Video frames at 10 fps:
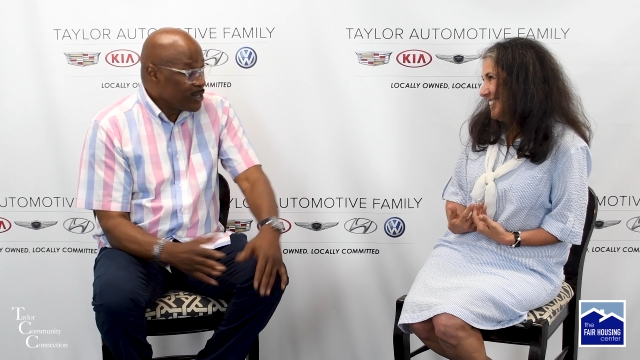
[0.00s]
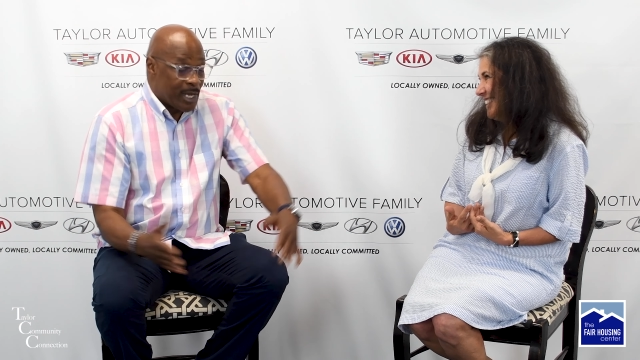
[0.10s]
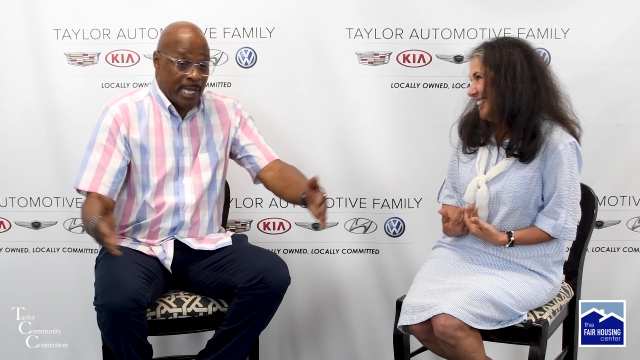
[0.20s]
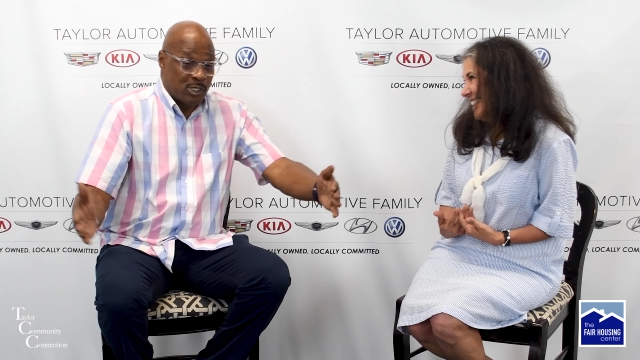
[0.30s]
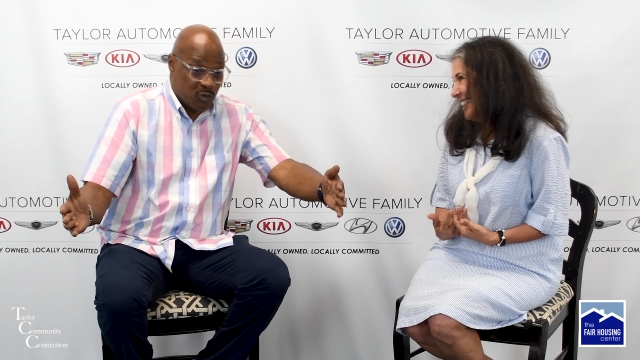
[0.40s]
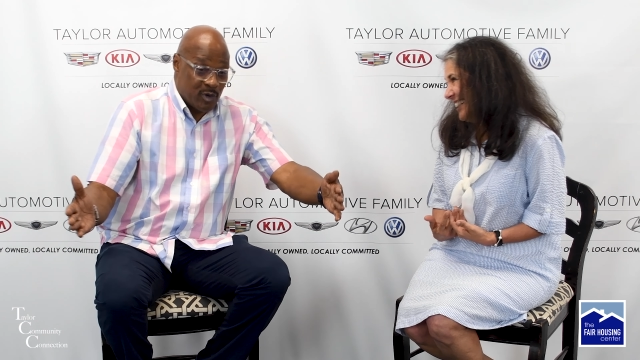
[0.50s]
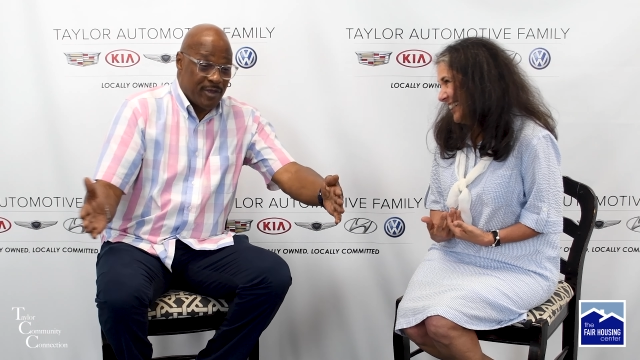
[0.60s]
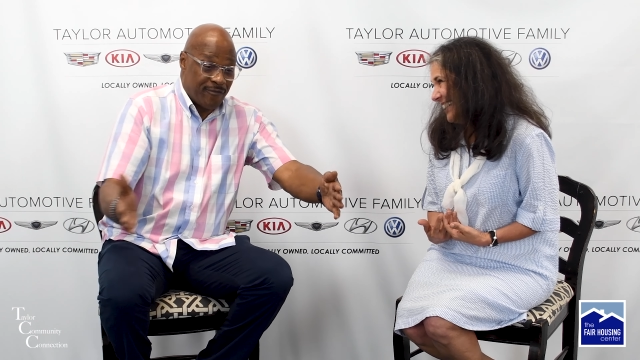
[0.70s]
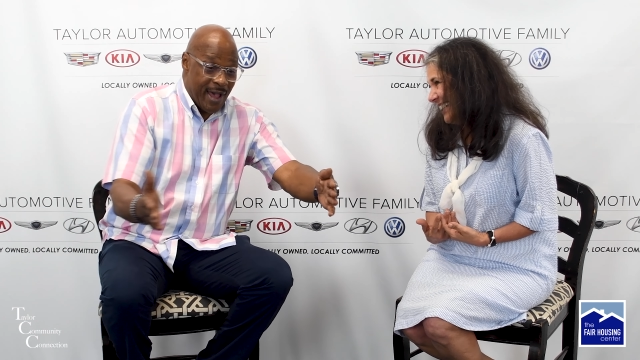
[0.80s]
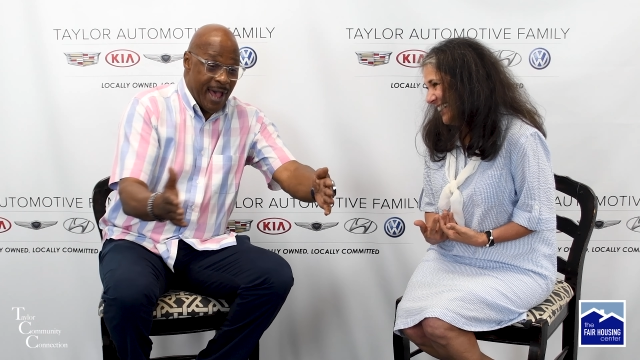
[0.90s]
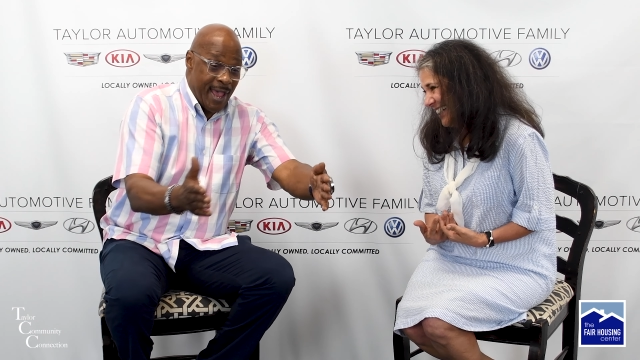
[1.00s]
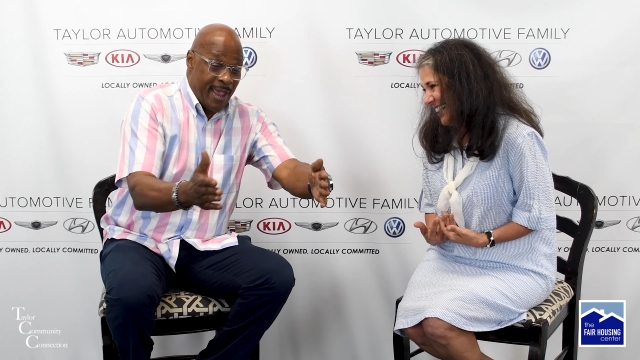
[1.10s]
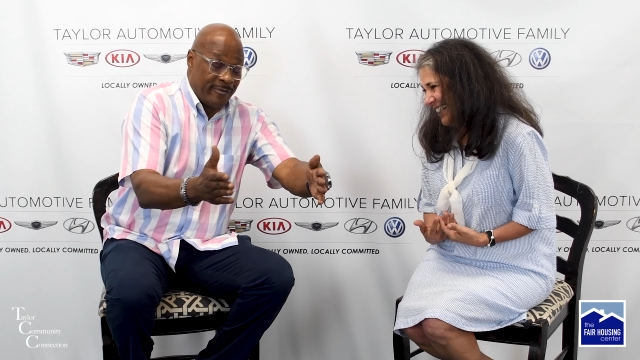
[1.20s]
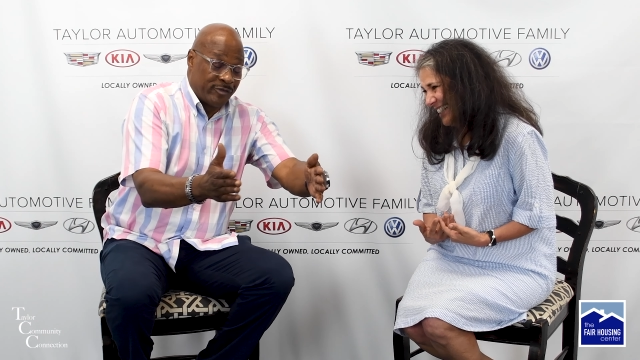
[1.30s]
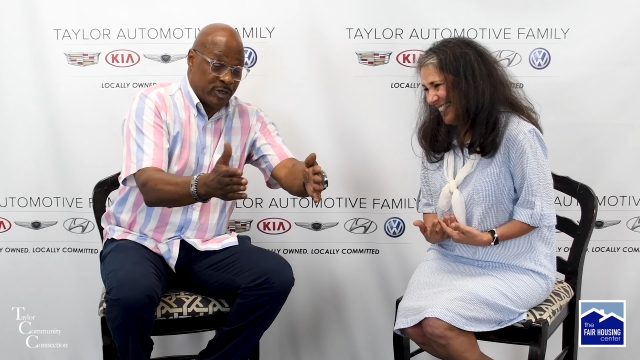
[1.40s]
Speaker 1: You got
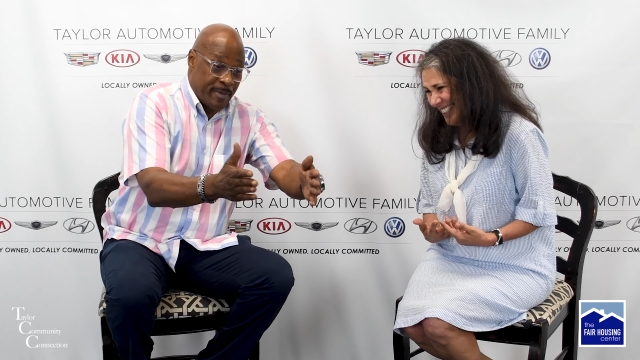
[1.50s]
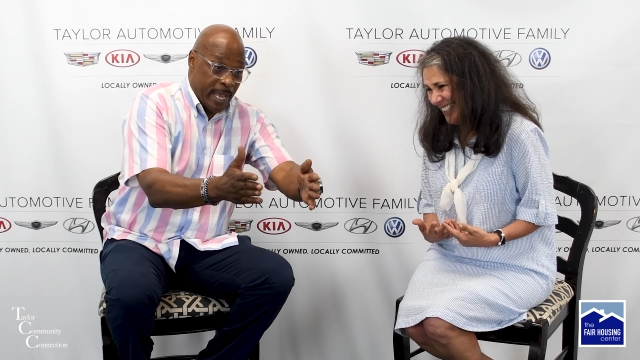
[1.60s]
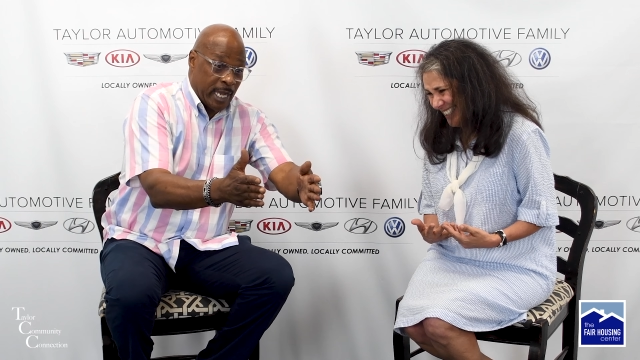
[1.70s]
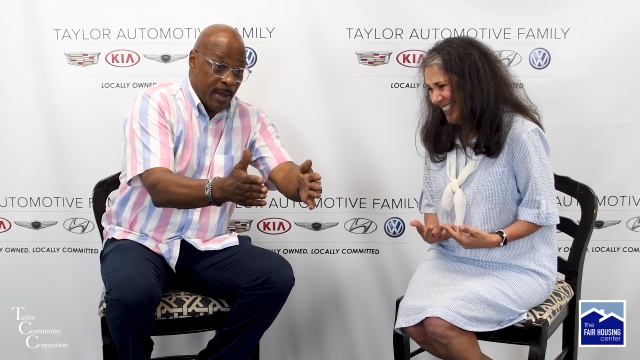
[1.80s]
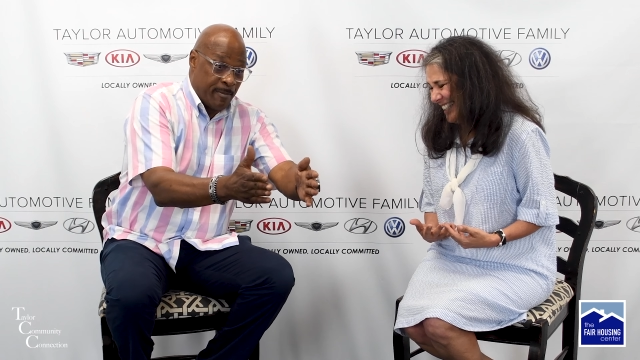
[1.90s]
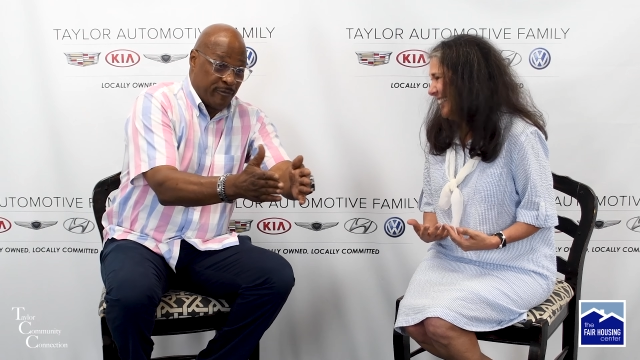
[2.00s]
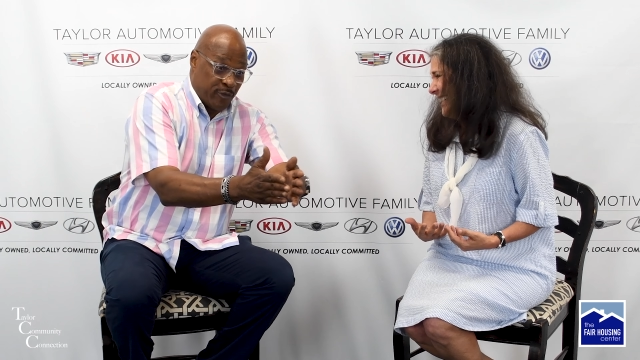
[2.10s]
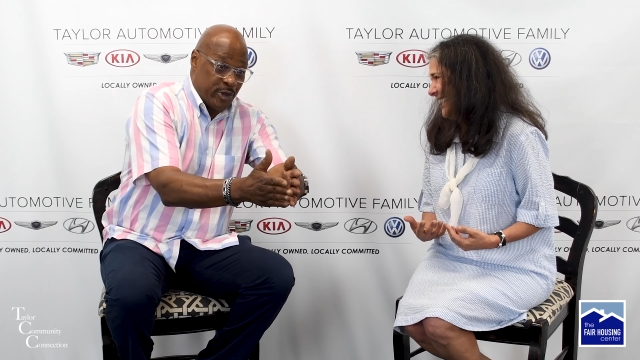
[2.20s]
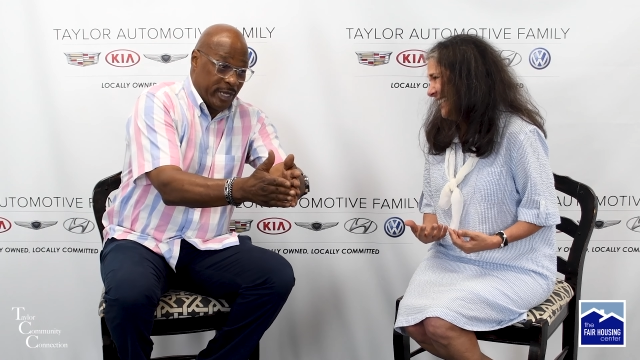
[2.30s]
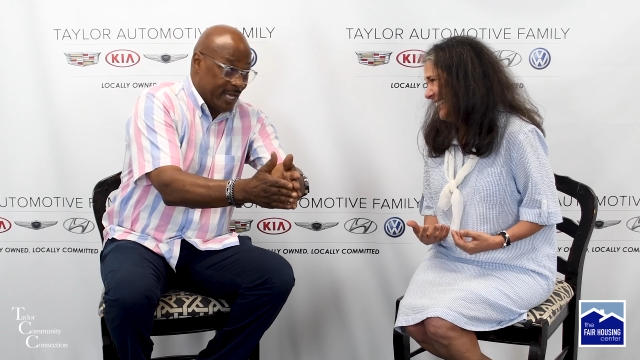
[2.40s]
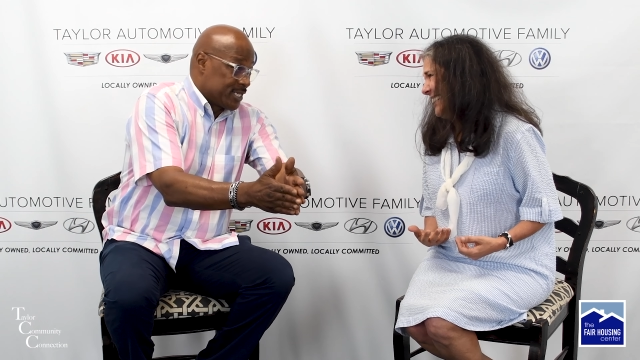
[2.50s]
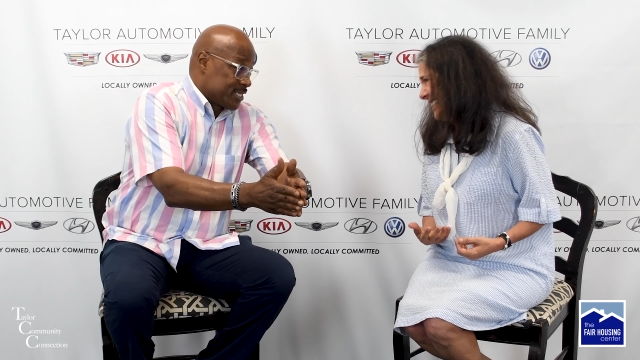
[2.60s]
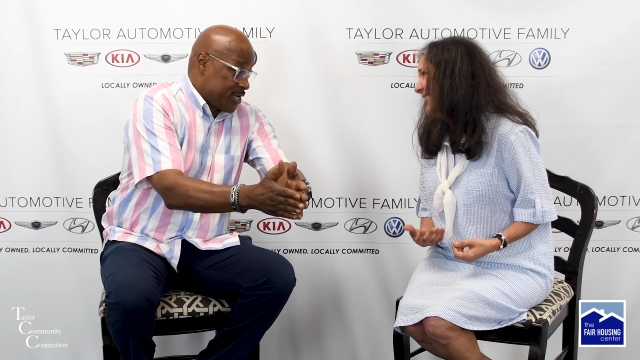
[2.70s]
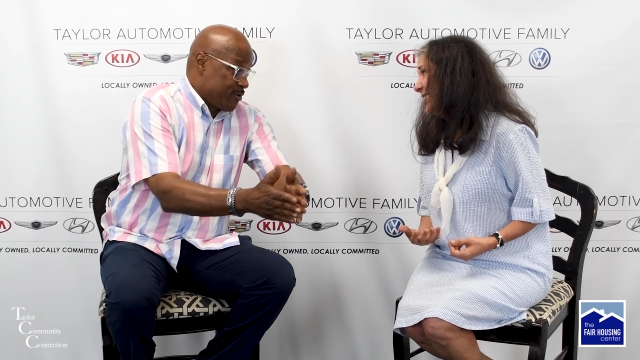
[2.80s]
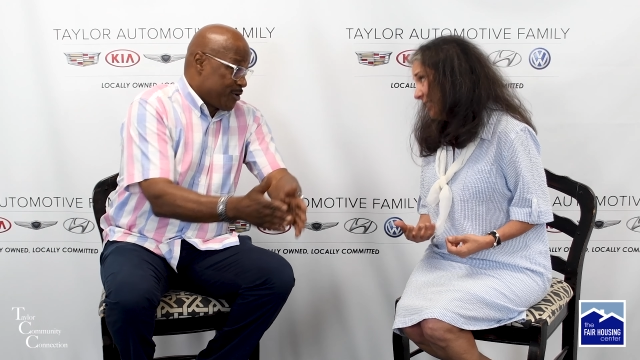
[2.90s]
25 to make up before you get
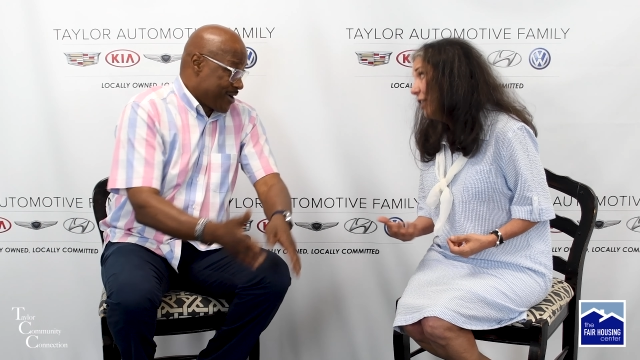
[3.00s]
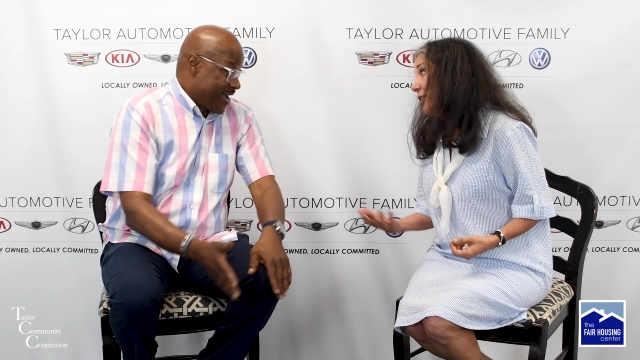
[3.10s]
to zero,